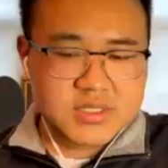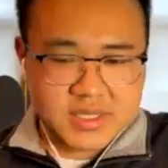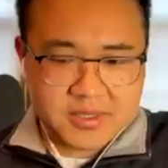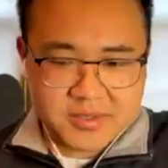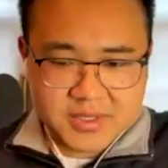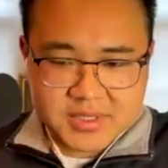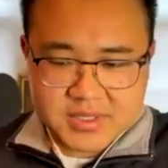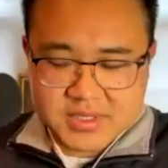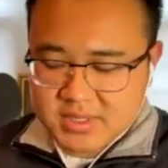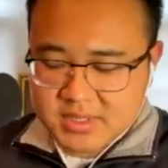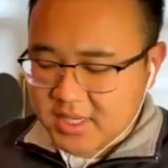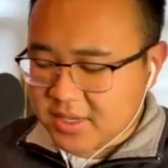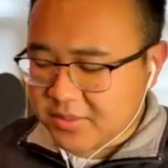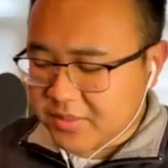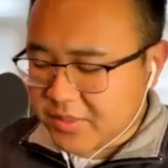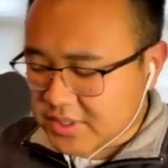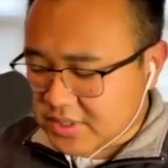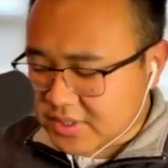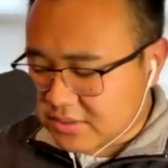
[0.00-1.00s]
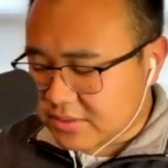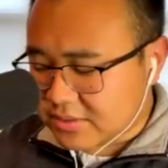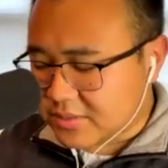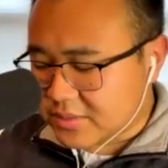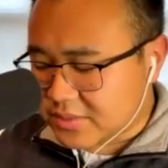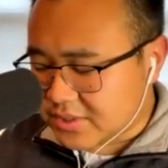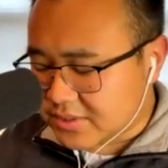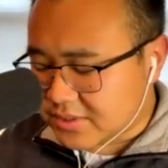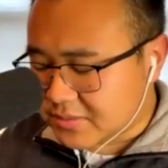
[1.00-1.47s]
this um, in
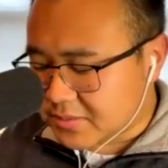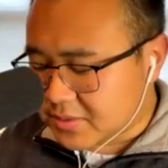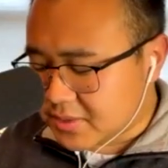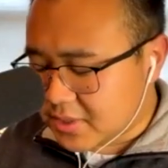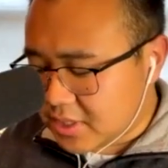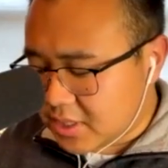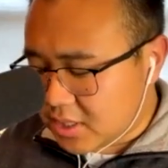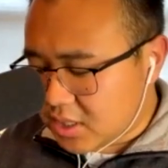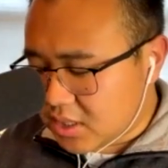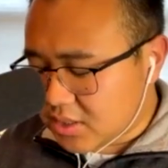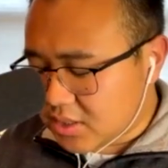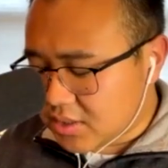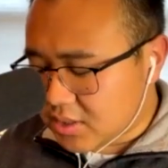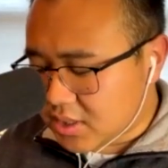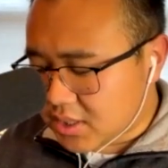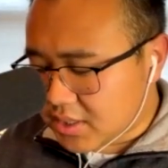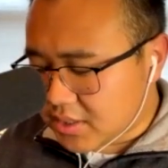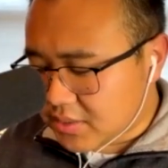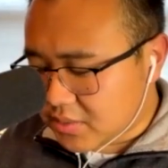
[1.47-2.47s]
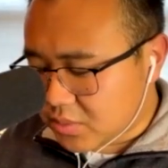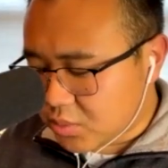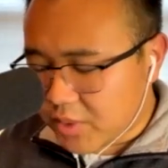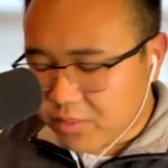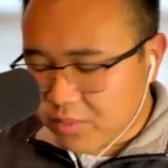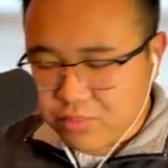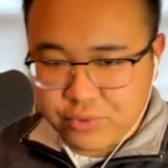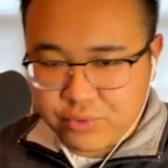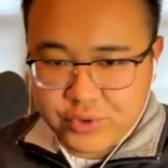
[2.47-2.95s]
terms of the
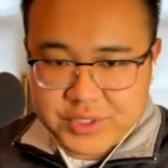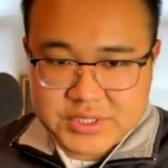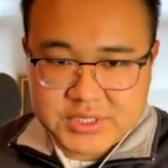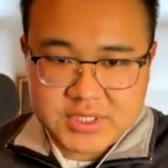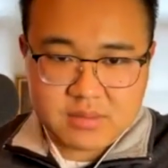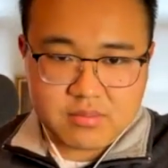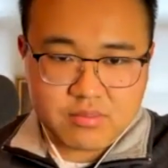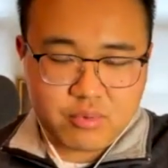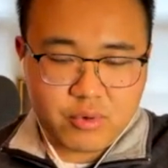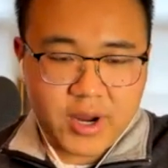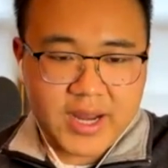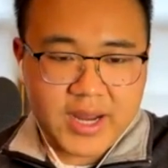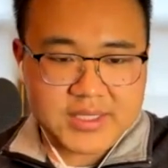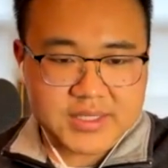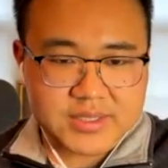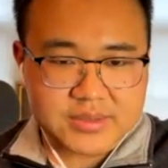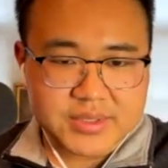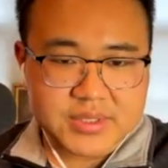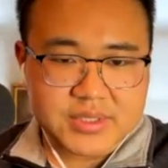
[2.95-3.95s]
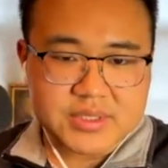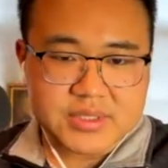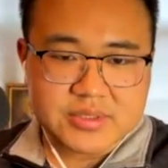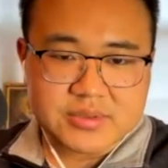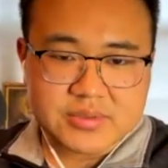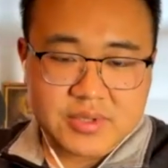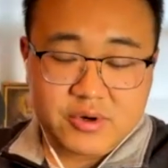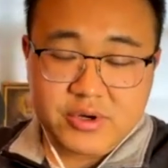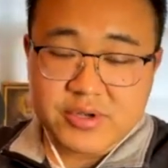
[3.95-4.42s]
what priests can practically
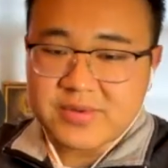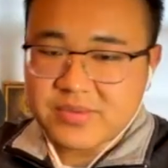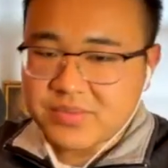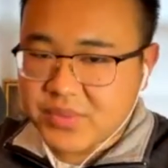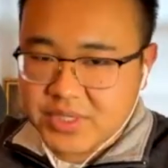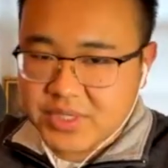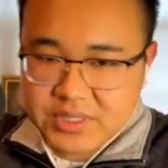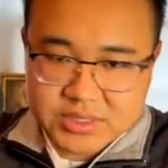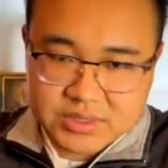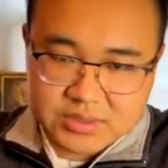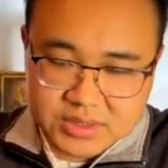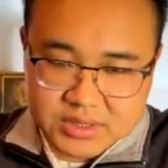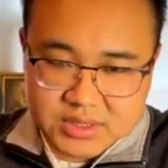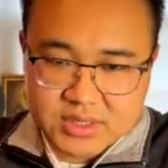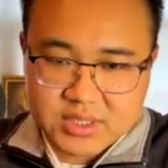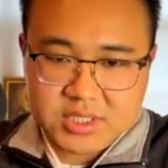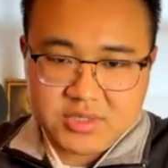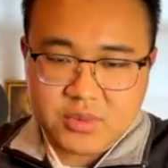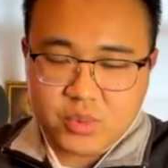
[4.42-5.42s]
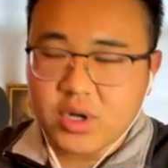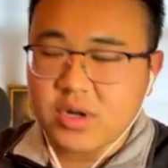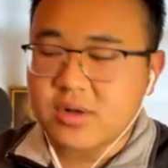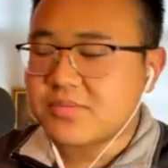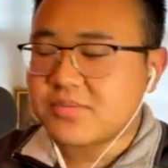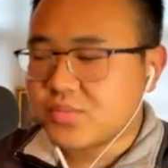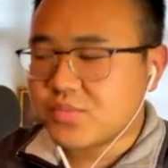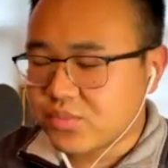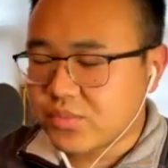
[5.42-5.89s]
do, or even ministers in general,
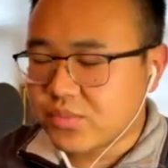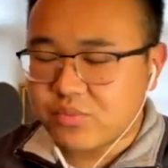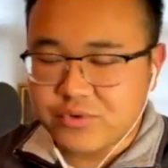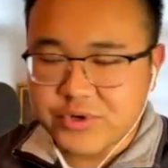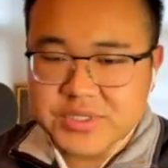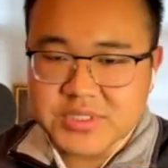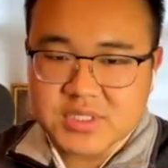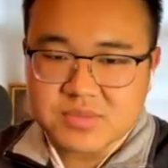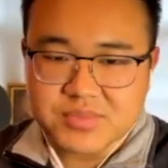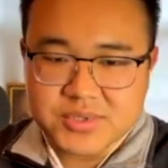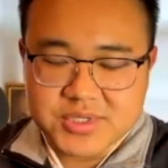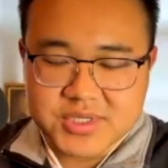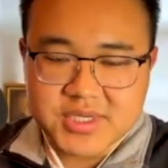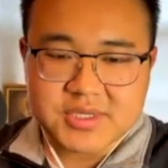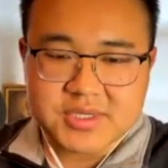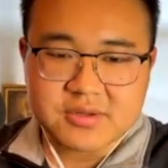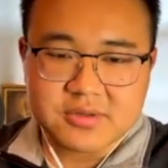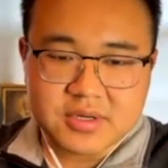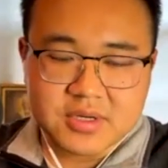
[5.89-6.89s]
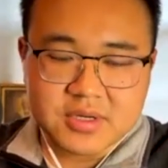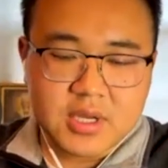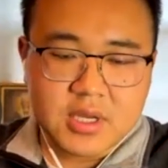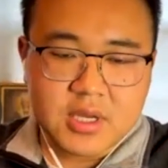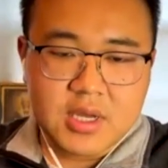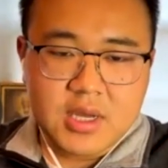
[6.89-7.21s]
well, well, priests in particular,